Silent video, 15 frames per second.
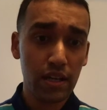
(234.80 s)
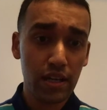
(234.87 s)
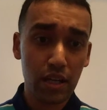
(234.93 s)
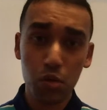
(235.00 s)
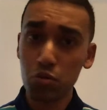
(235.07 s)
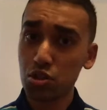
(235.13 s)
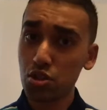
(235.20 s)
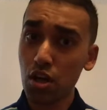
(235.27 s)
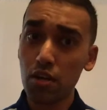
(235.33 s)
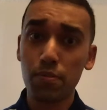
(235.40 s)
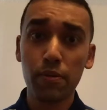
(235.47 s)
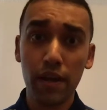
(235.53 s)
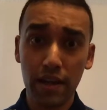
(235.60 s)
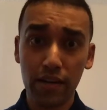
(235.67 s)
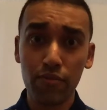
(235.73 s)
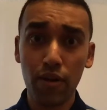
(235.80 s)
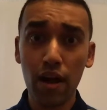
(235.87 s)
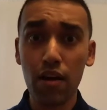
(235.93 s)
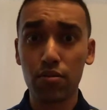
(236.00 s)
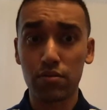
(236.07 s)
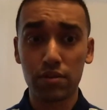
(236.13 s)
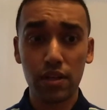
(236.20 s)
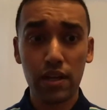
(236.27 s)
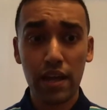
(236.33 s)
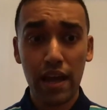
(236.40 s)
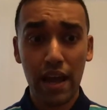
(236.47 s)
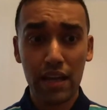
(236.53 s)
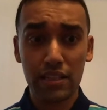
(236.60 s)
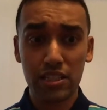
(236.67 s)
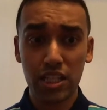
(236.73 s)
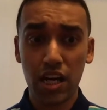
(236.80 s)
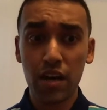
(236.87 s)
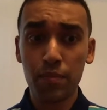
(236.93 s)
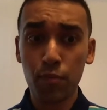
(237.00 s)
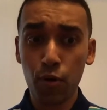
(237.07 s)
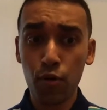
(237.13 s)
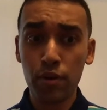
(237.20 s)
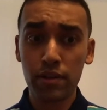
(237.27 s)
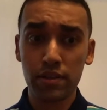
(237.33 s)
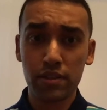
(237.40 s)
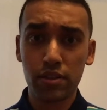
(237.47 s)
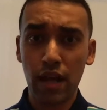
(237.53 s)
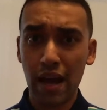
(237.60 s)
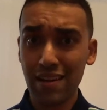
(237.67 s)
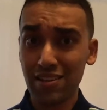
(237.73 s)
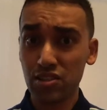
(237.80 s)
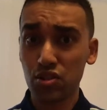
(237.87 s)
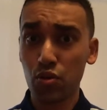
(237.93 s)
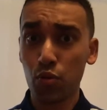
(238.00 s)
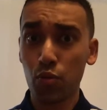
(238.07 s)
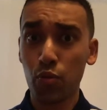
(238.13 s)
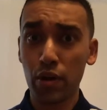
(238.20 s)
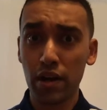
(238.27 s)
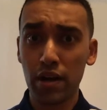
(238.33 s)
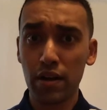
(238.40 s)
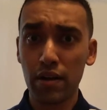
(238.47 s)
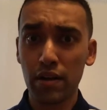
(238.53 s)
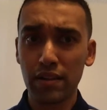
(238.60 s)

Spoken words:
He was not playing around. And Ja Morant tied his career.